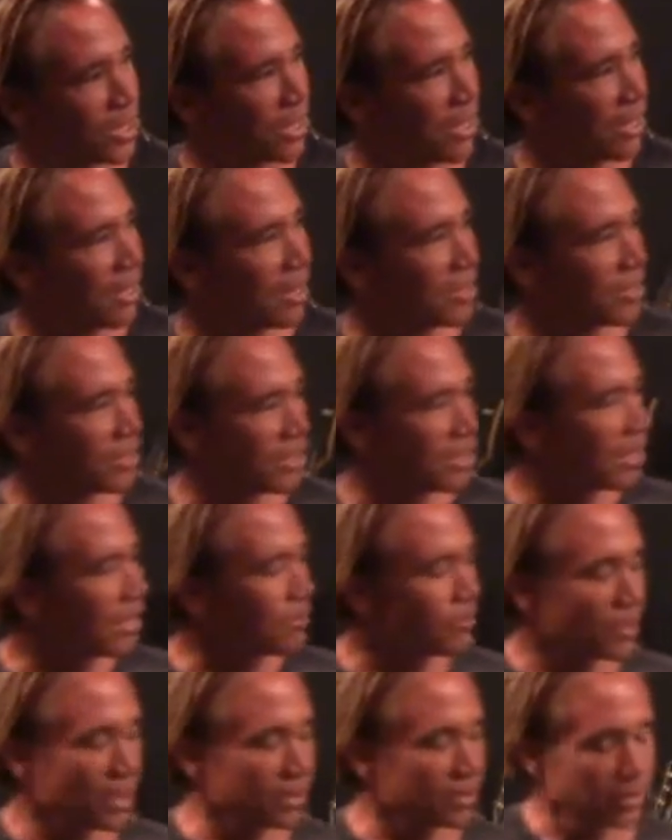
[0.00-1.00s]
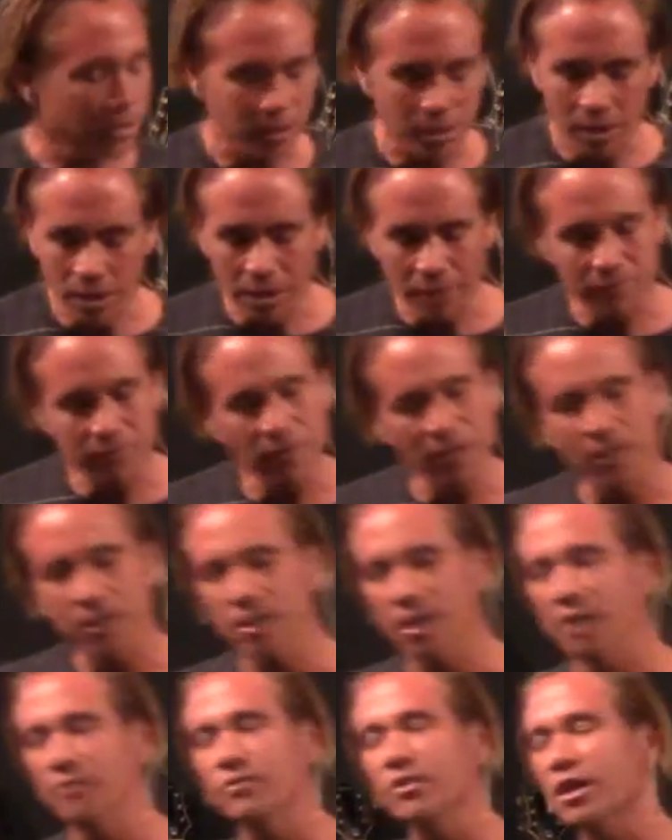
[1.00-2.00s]
honor, and I, I, I
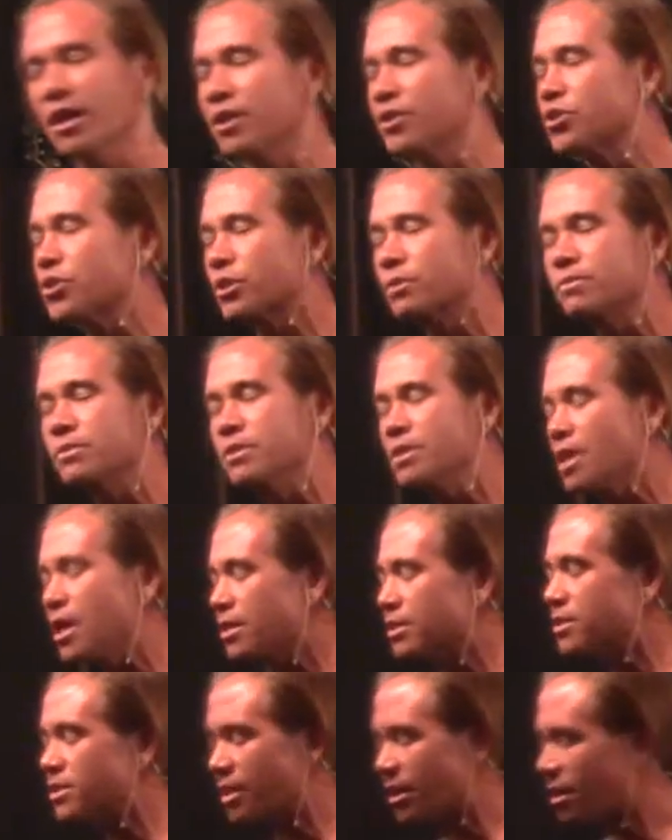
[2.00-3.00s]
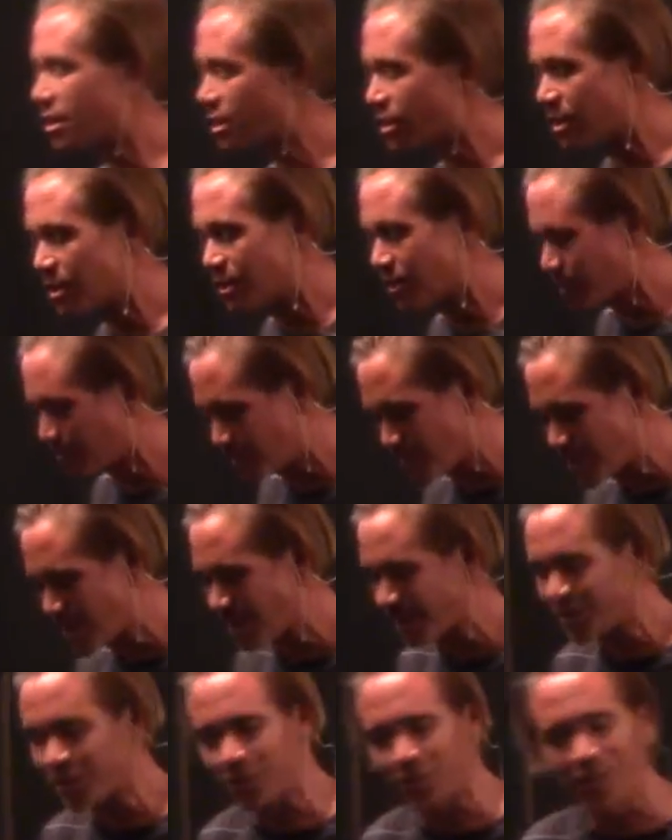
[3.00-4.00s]
love knowledge because I'm not saying
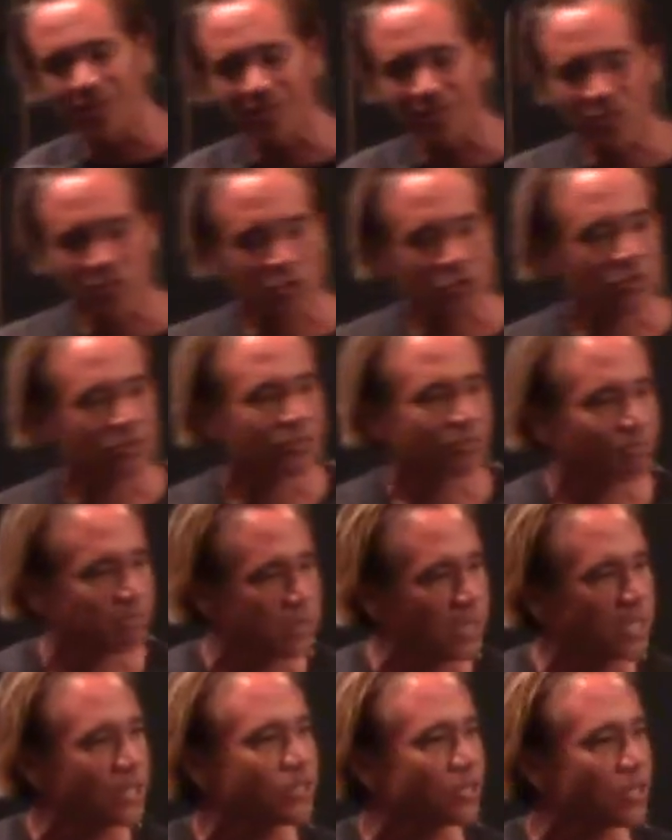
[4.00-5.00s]
not to read Please